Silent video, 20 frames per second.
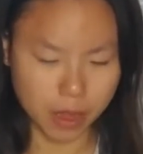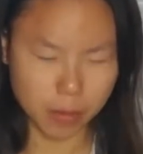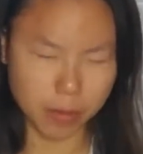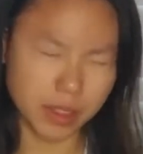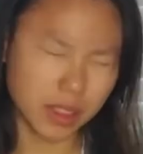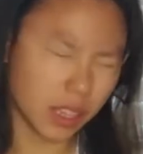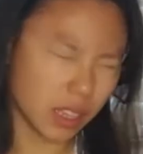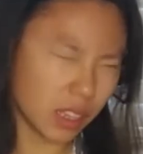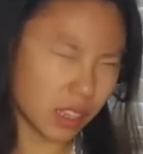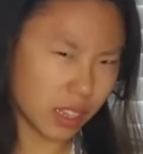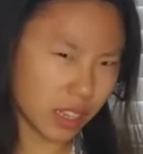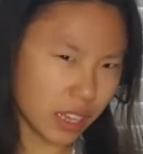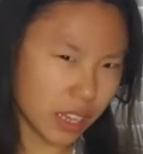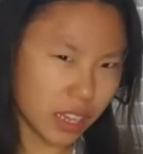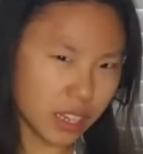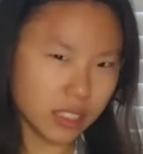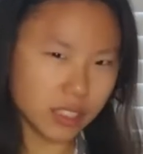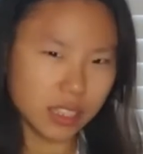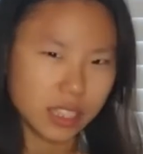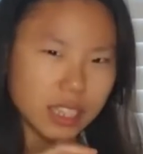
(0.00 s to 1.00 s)
But
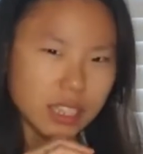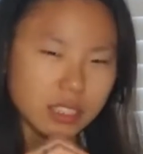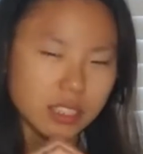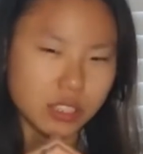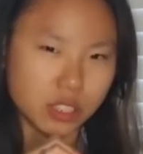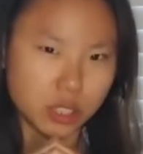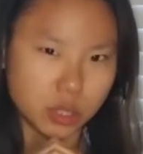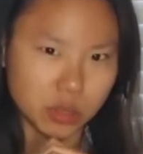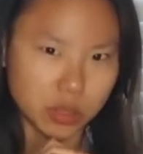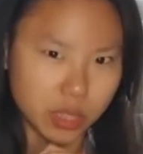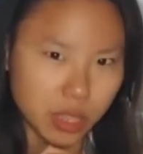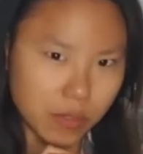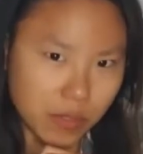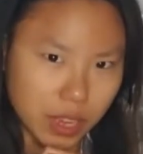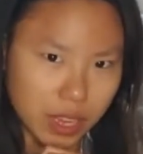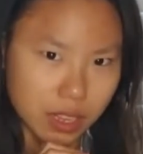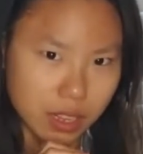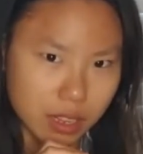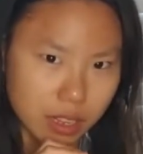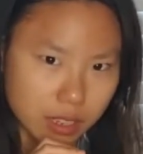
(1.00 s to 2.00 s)
here's the truth of
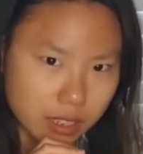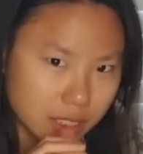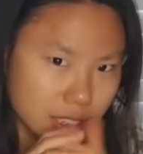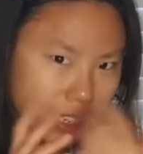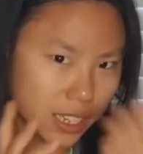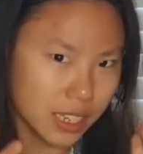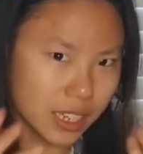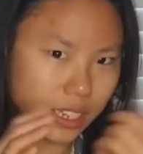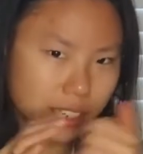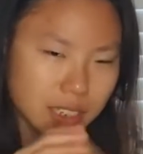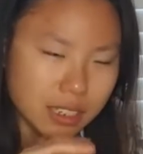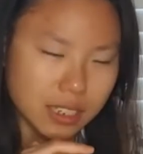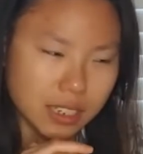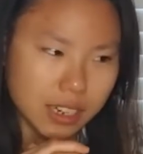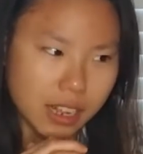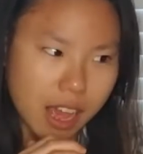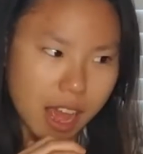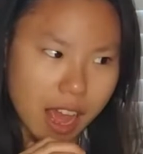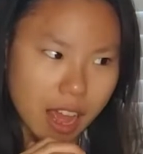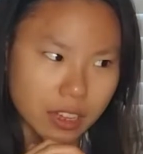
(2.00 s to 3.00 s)
it. Gideon
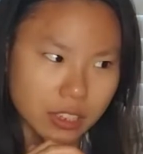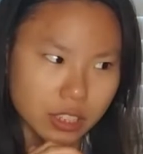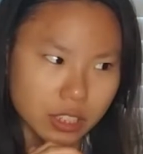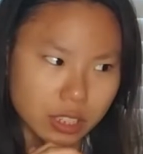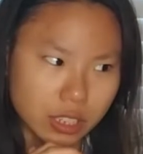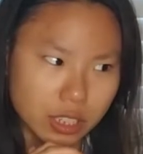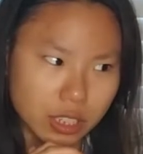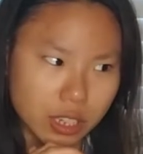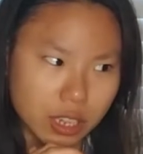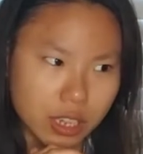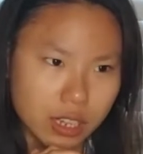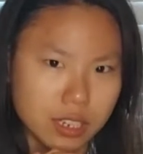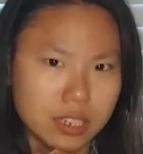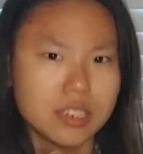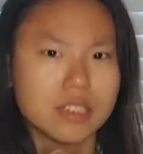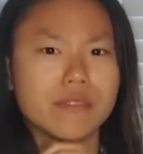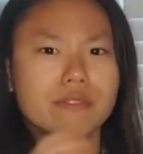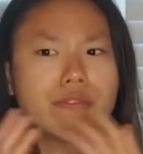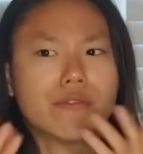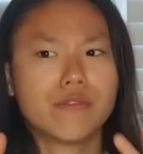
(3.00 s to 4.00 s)
didn't actually
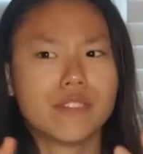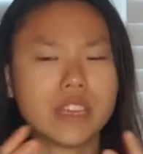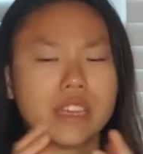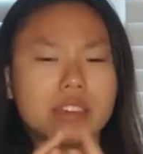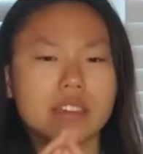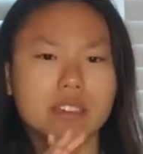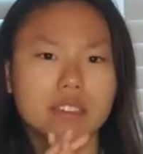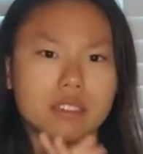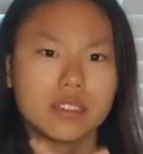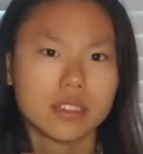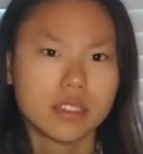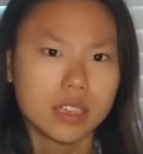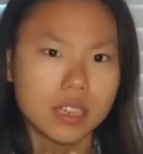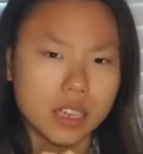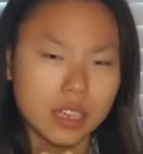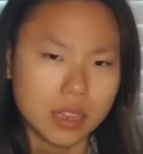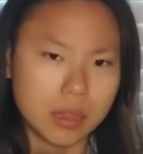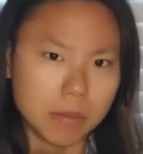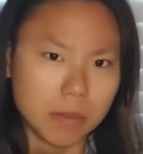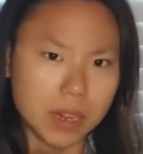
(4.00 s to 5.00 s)
defeat
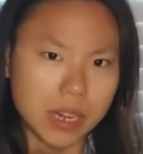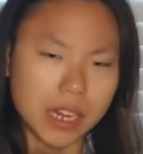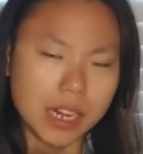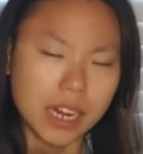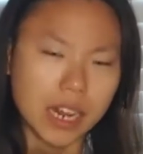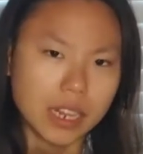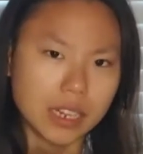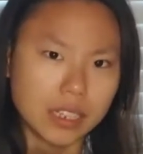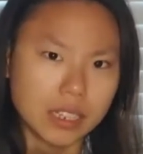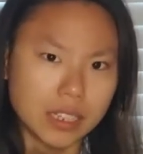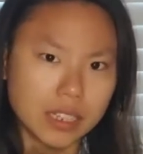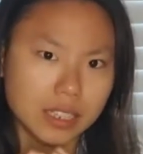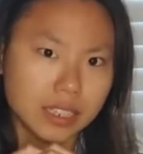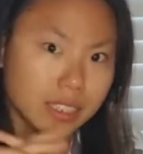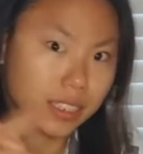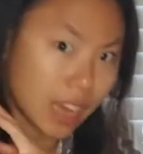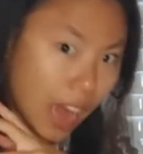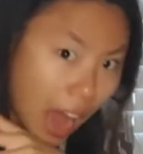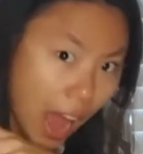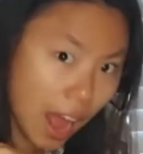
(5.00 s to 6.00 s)
the Midianite.
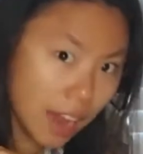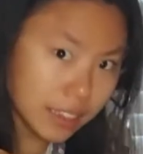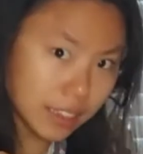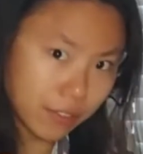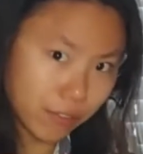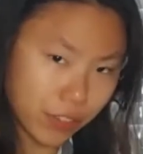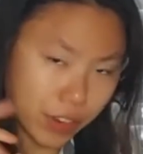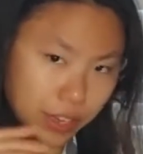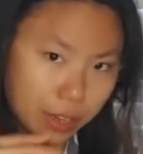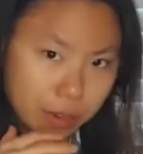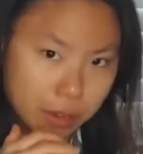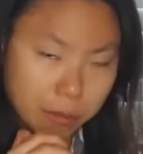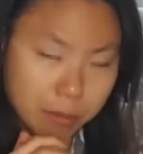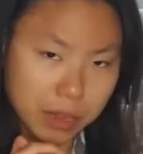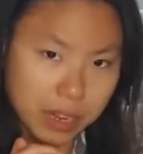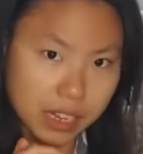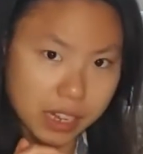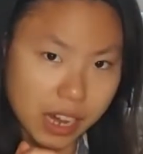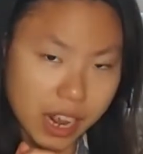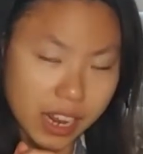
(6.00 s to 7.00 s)
God defeated the
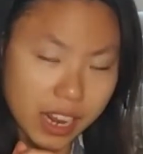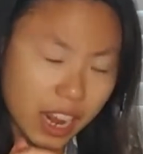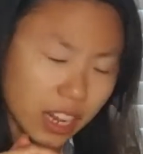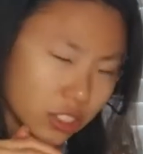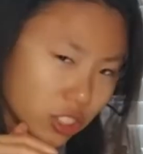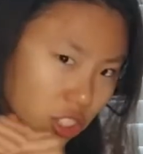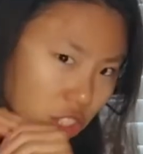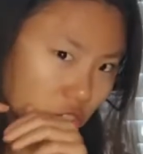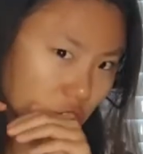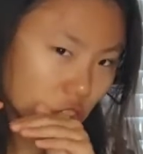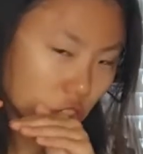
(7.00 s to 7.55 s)
Midianite and just